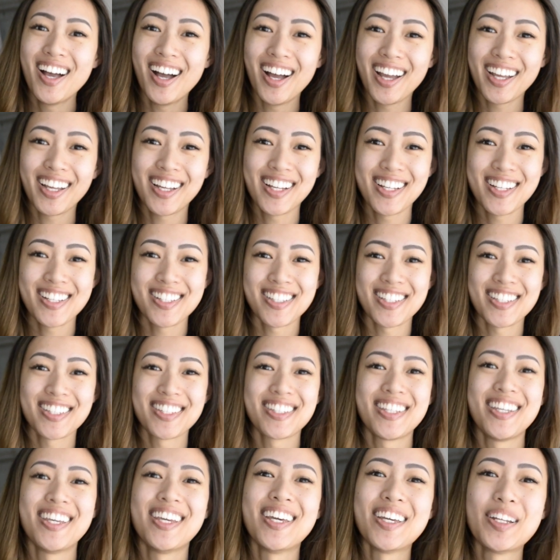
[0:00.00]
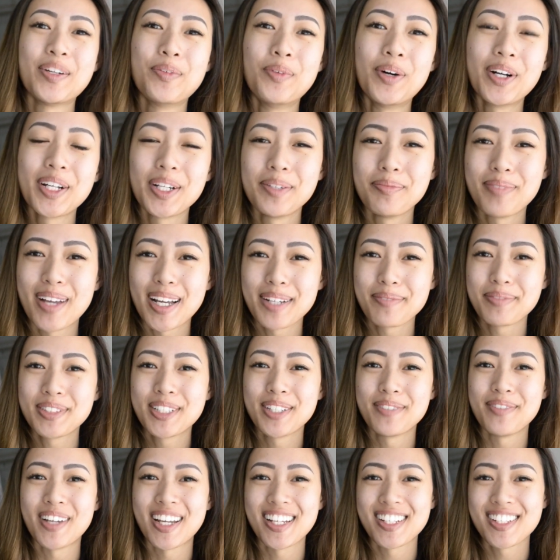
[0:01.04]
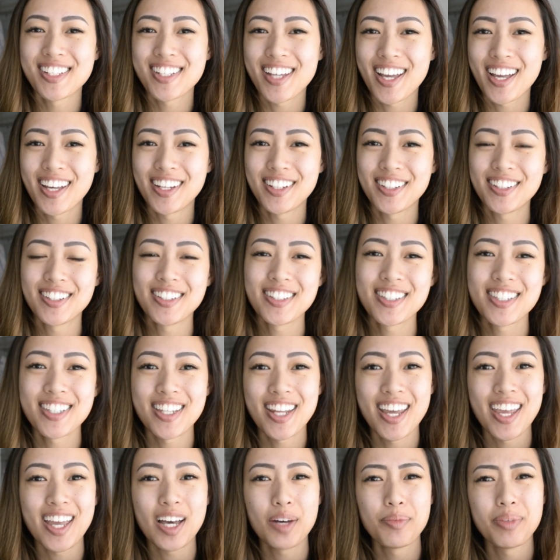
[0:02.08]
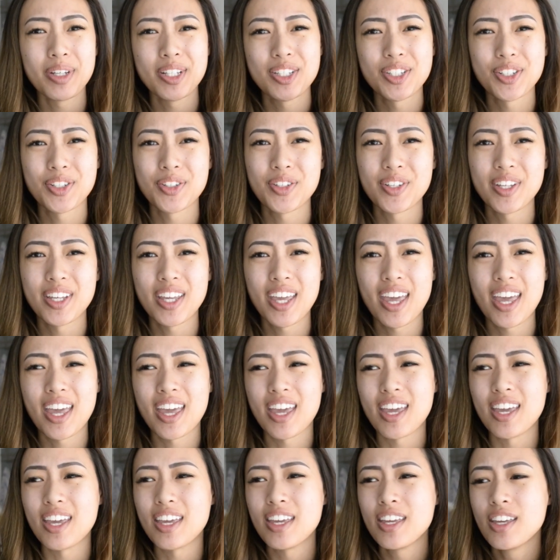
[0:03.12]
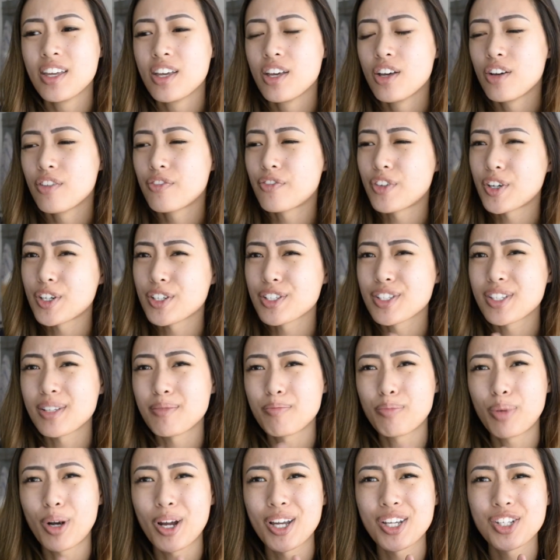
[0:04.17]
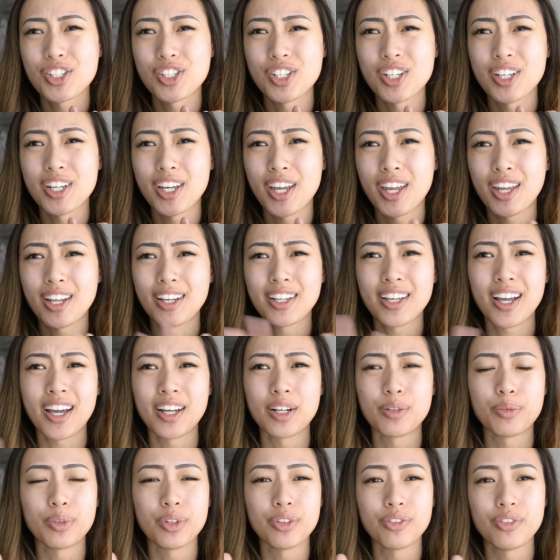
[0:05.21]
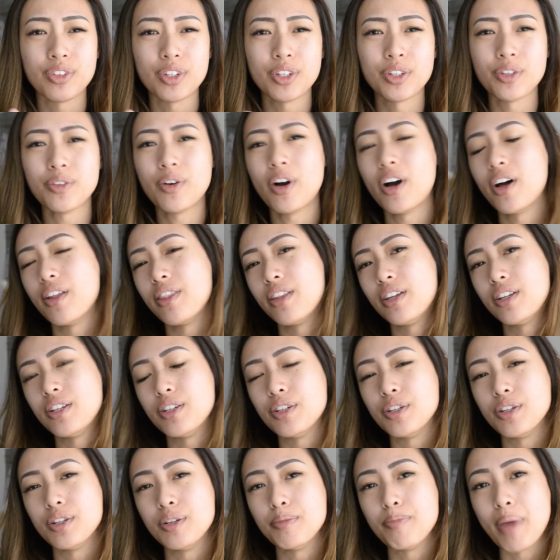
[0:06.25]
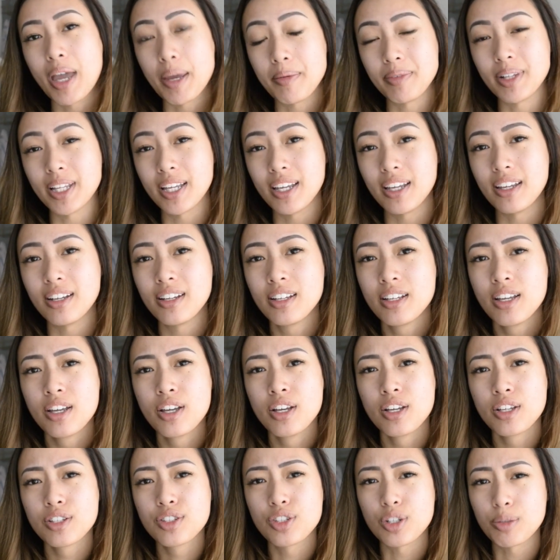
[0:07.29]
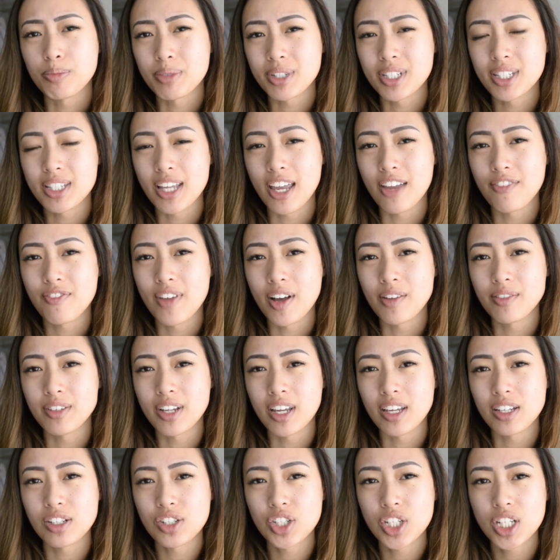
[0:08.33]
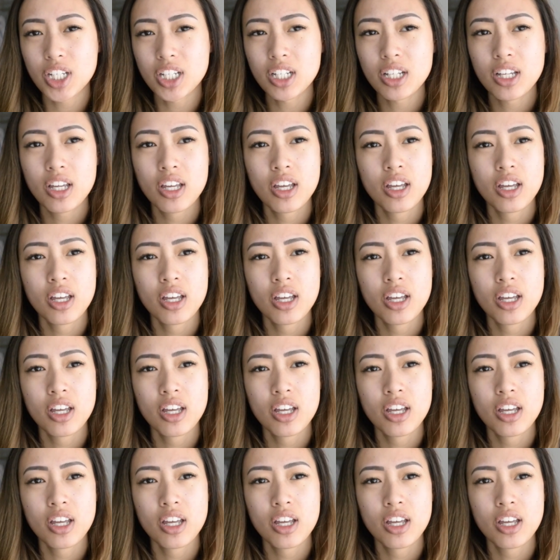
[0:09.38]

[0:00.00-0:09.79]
Hi guys, it's Tia and welcome back to my channel. Today I'll be doing a first impression kind of review on the new Maybelline SuperStay foundation.